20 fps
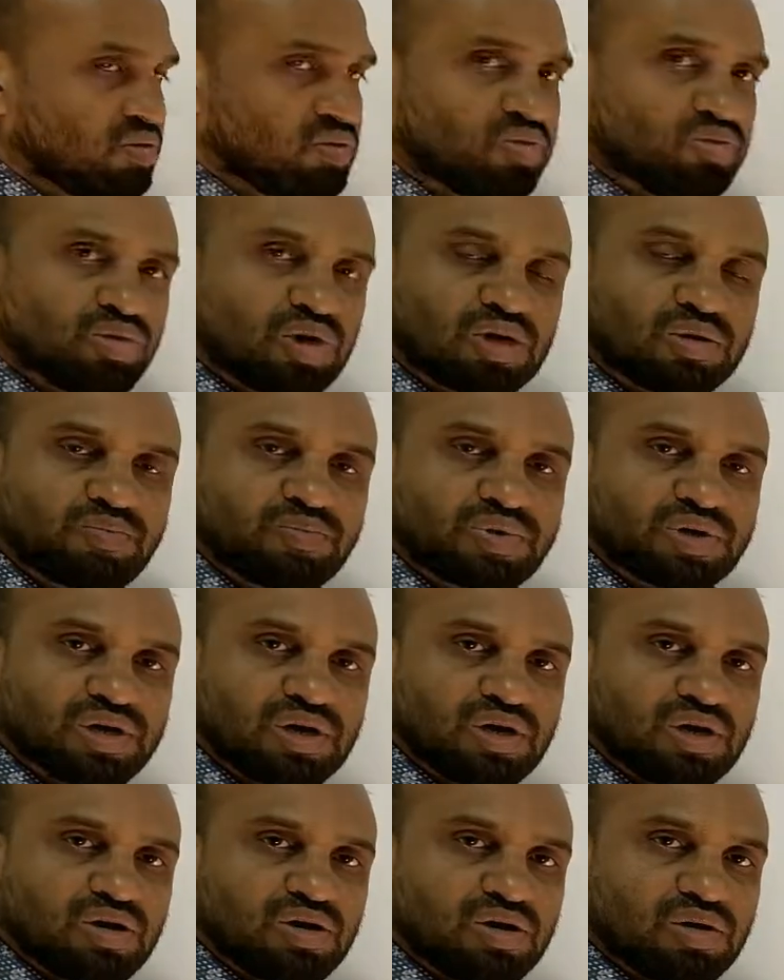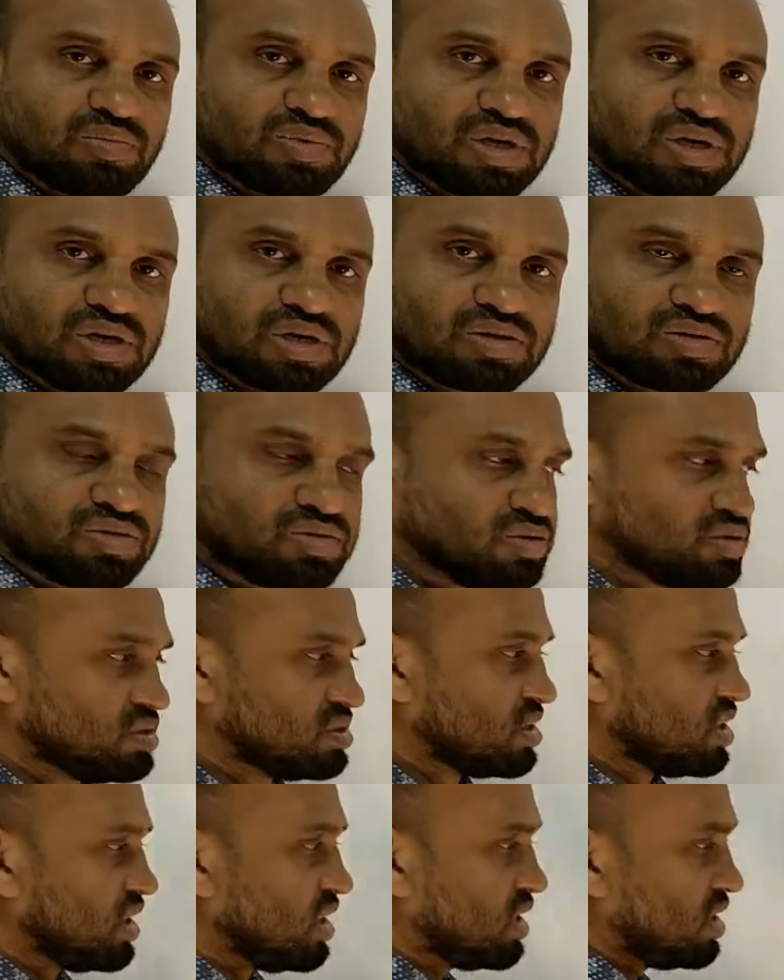one pair of electrons,
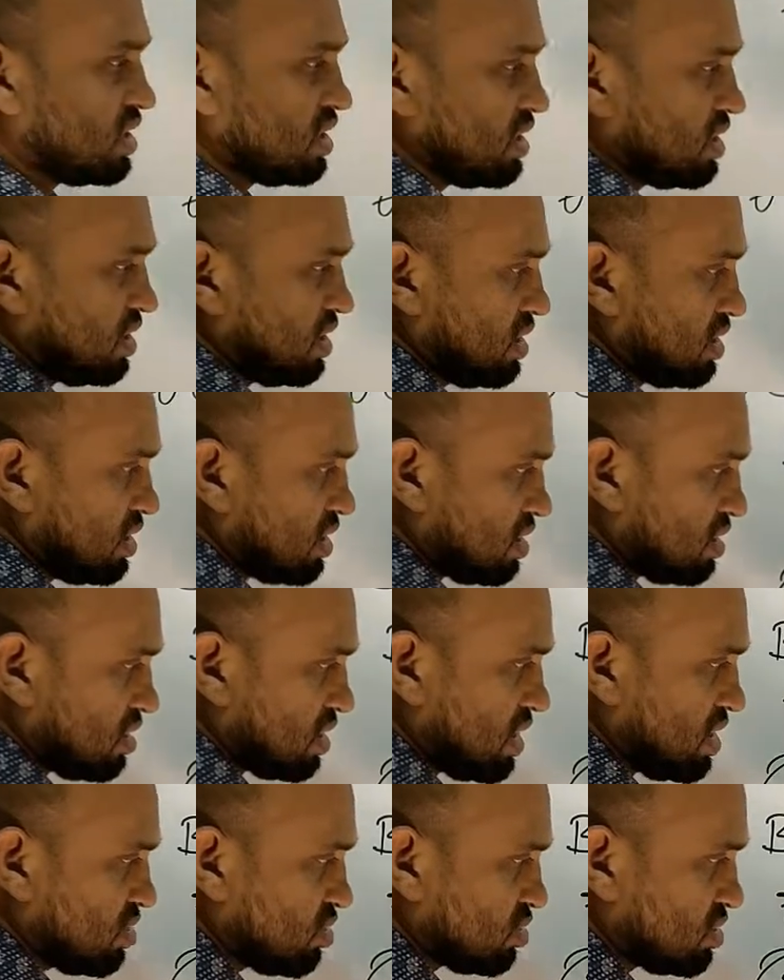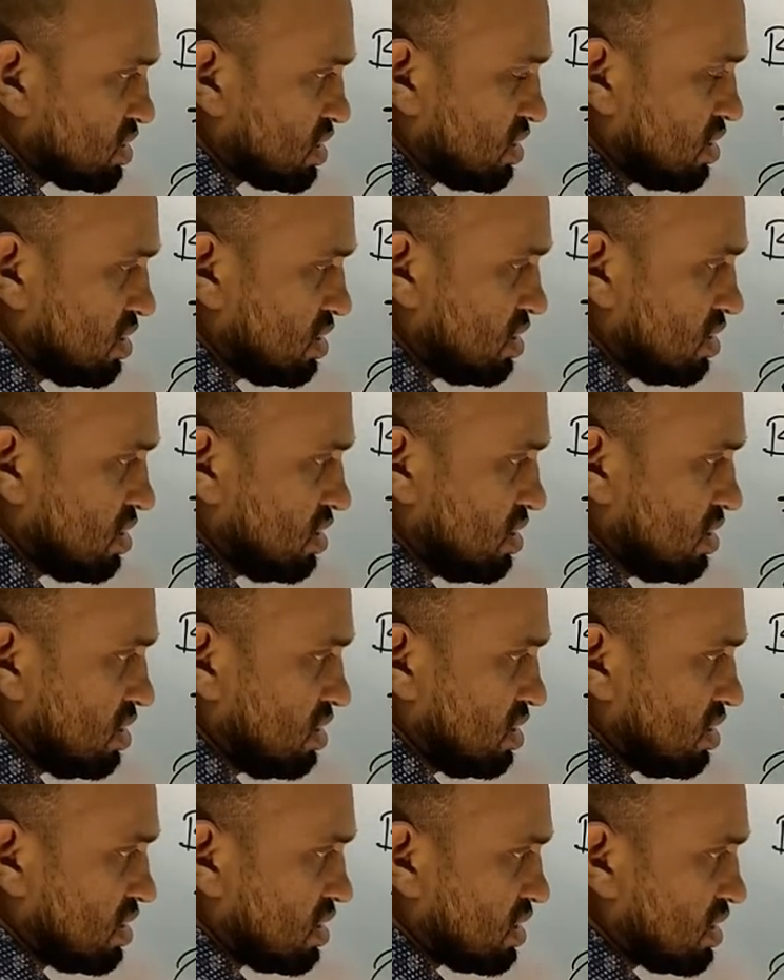and
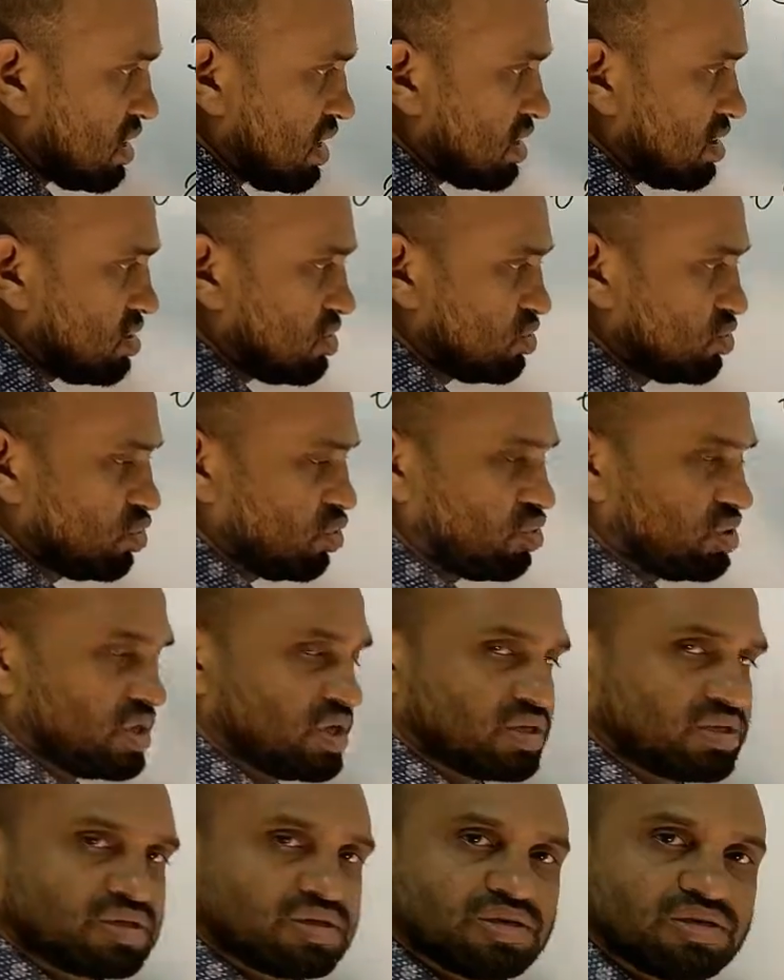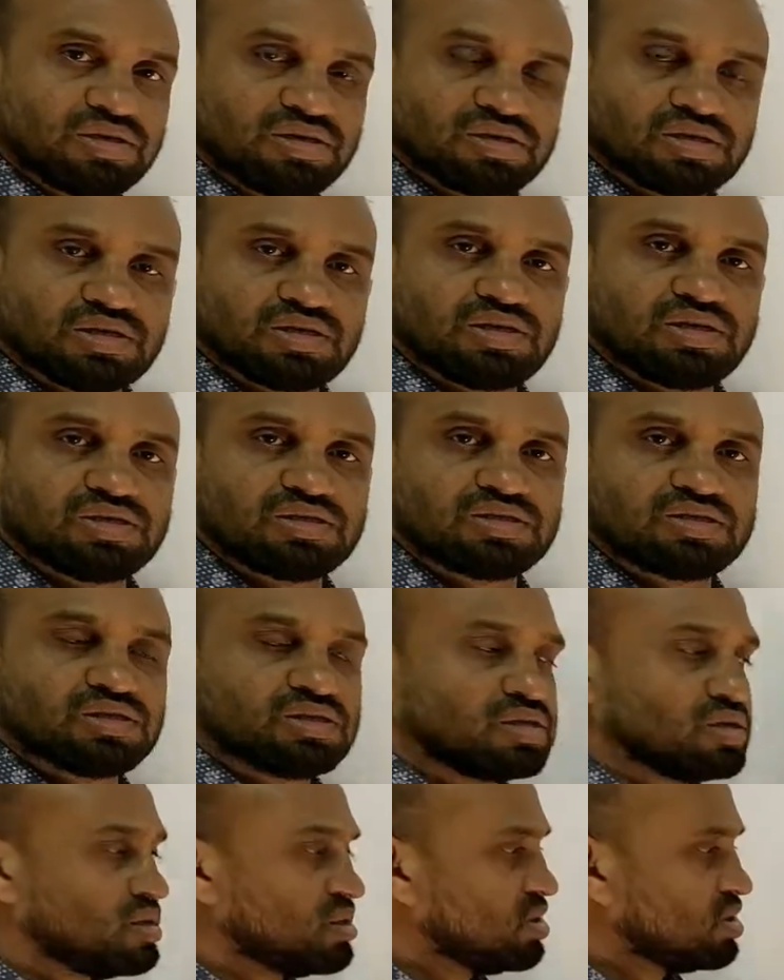nitrogen can donate this
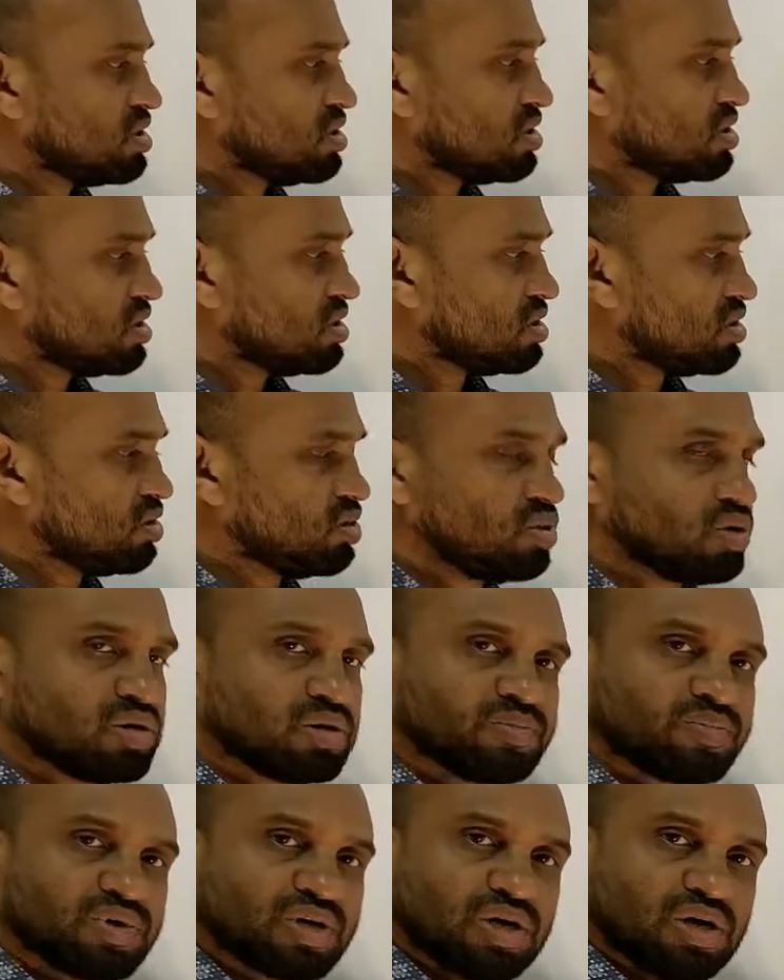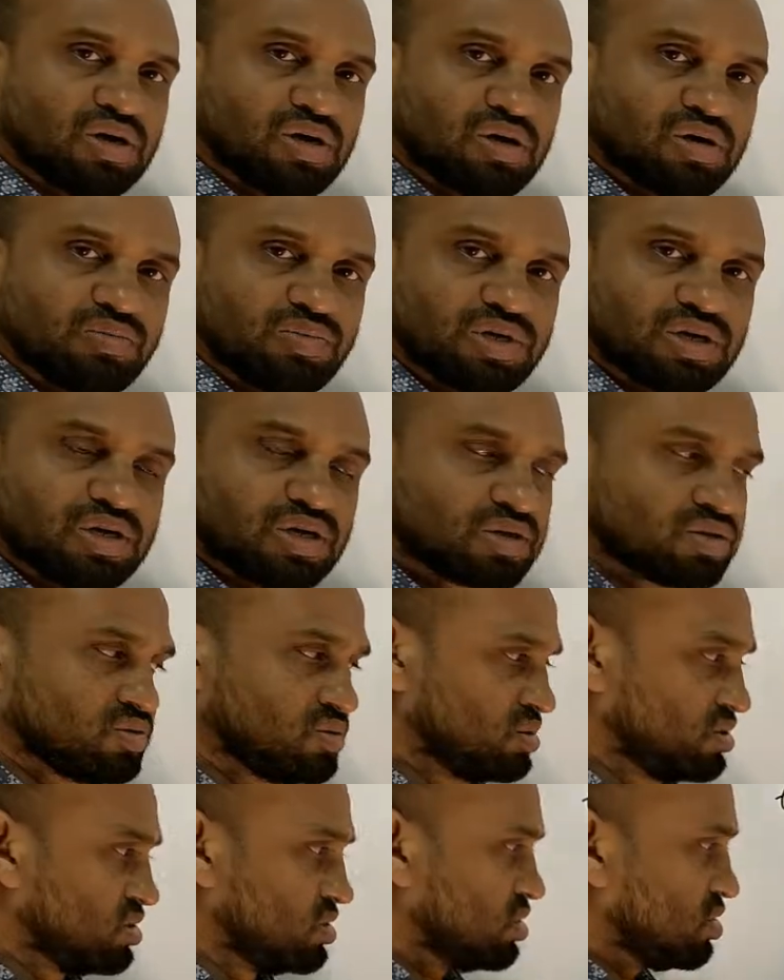lone pair of
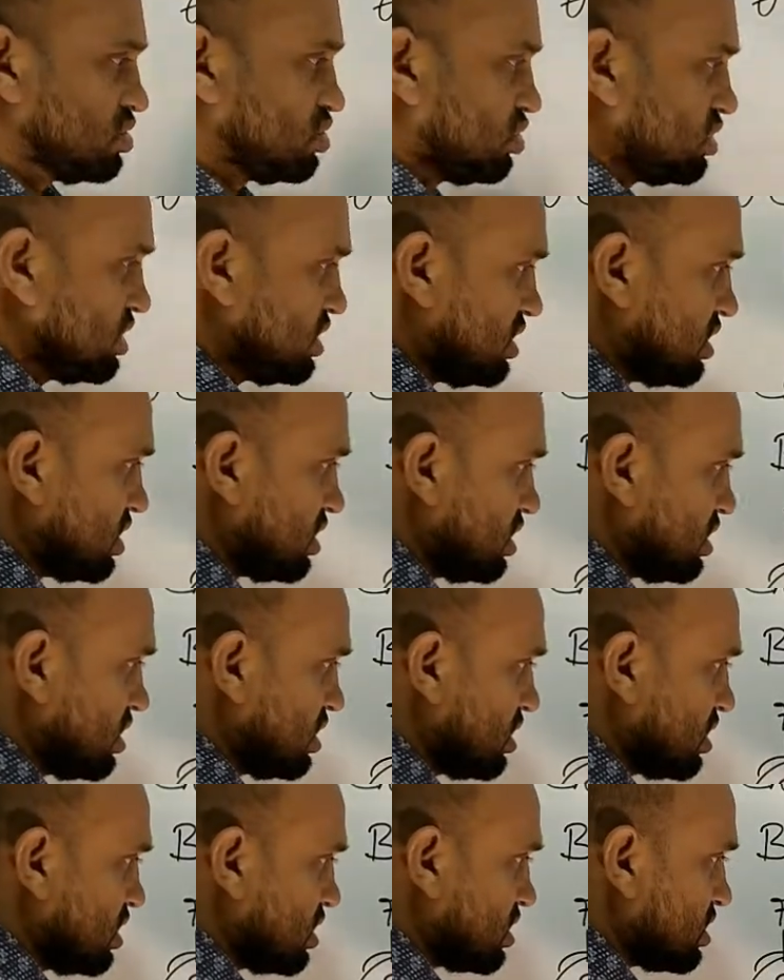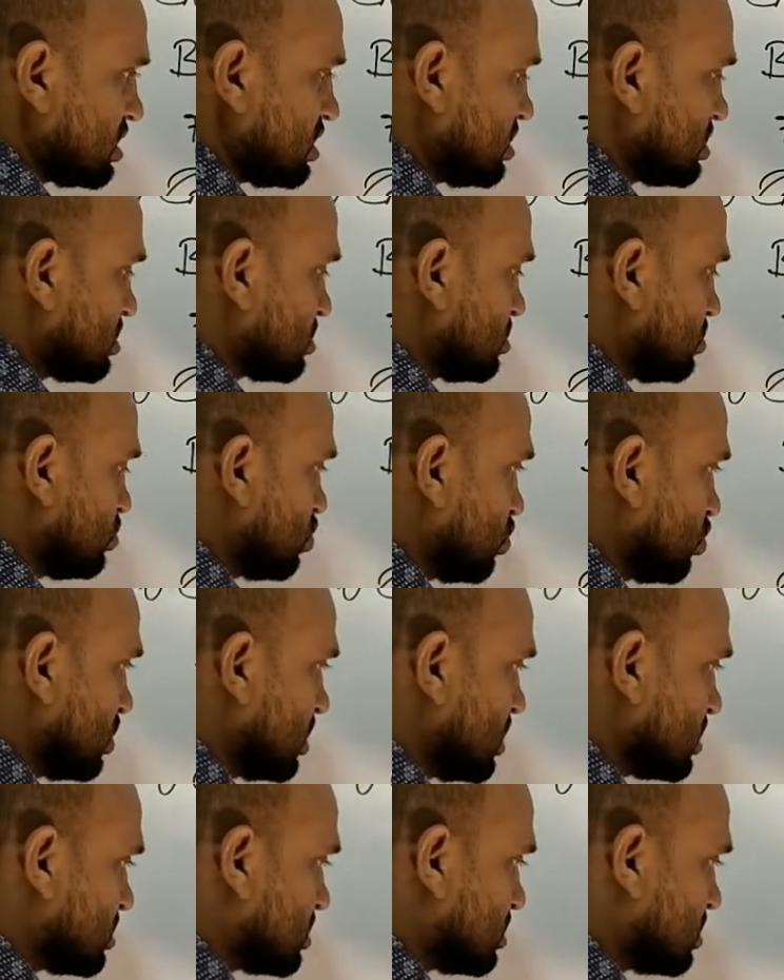electrons. So here it
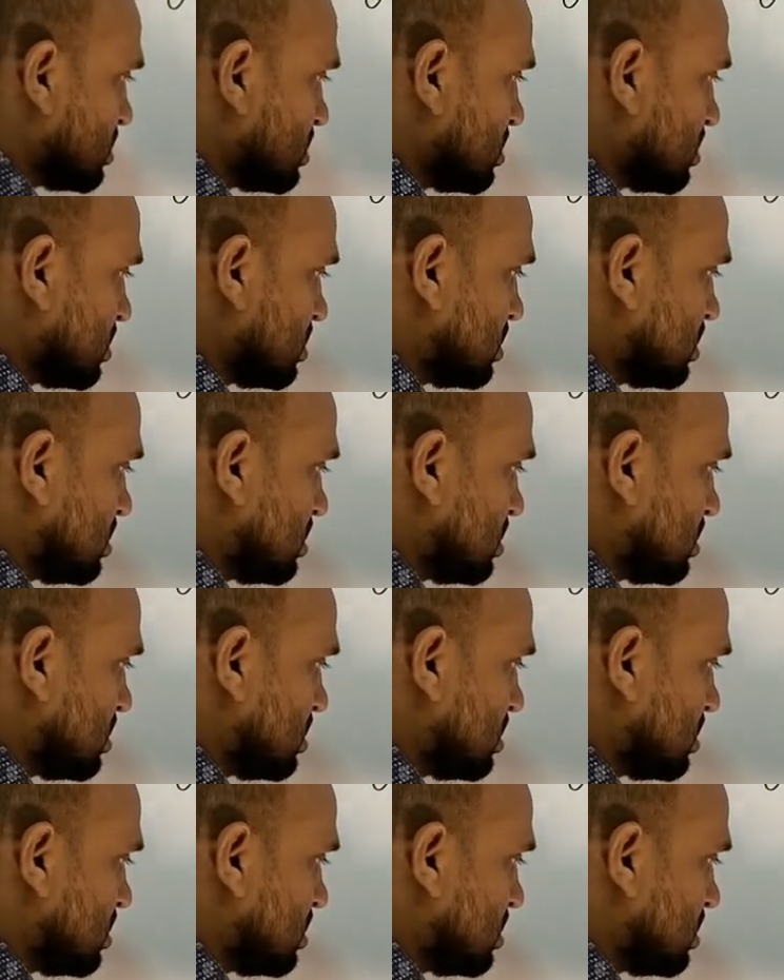donates